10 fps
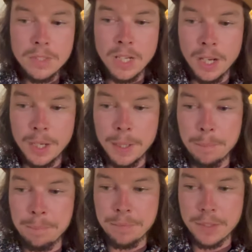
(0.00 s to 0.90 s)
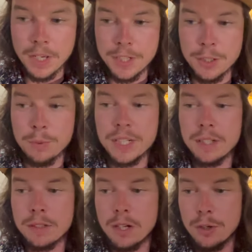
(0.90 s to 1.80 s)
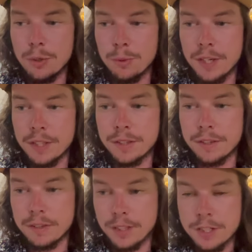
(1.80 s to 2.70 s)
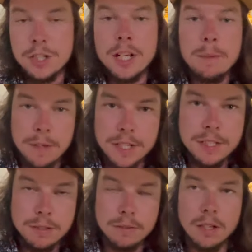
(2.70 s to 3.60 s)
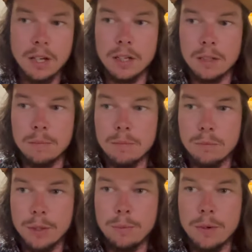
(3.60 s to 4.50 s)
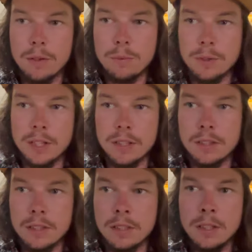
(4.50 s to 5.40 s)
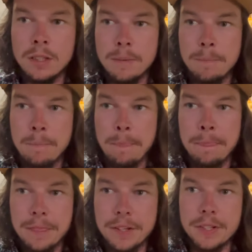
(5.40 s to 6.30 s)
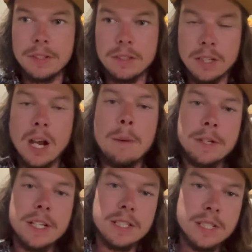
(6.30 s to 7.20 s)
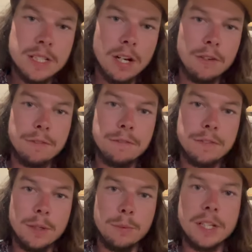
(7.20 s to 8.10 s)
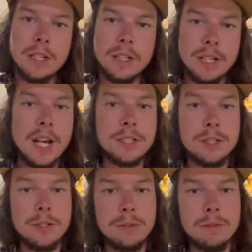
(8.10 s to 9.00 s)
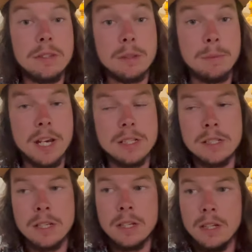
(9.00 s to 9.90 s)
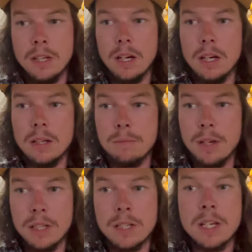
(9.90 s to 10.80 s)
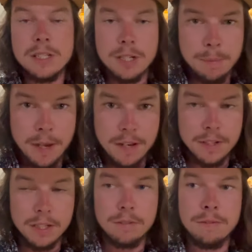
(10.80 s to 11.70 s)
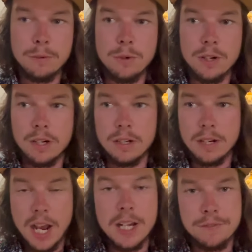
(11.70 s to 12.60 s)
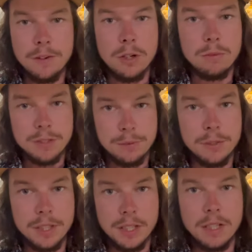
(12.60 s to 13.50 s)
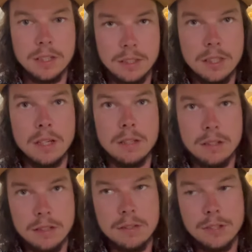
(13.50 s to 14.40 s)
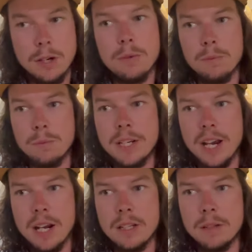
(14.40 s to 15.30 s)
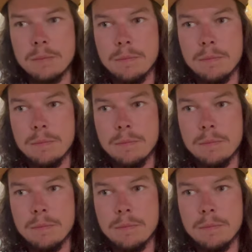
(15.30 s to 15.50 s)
And we didn't go with the cheapest. We went with the company itself that we could connect to the best. And Kistner Paving for asphalt was the one that we kind of